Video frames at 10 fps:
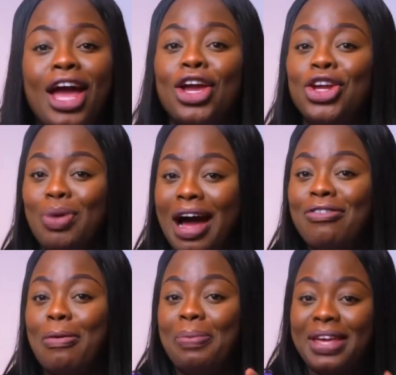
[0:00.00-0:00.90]
I have
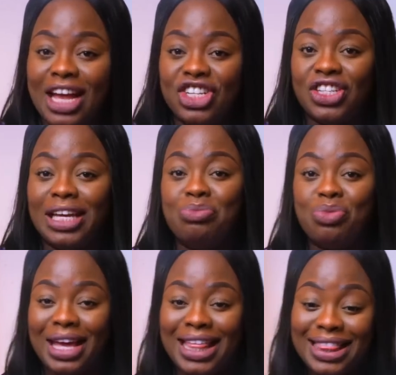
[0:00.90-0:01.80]
a PhD in
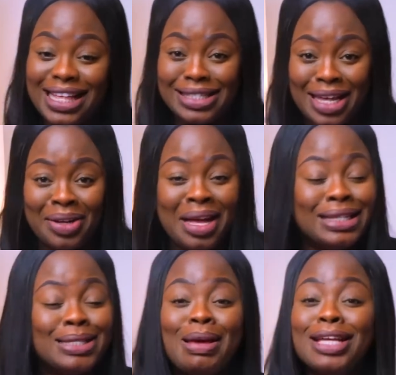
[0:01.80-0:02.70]
breaking things down
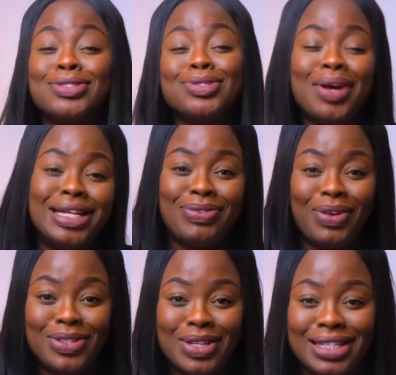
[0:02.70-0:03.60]
to make it so easy for
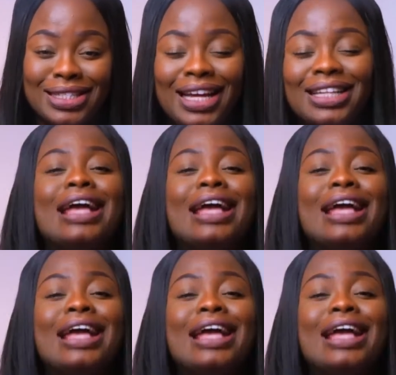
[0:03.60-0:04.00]
you to understand.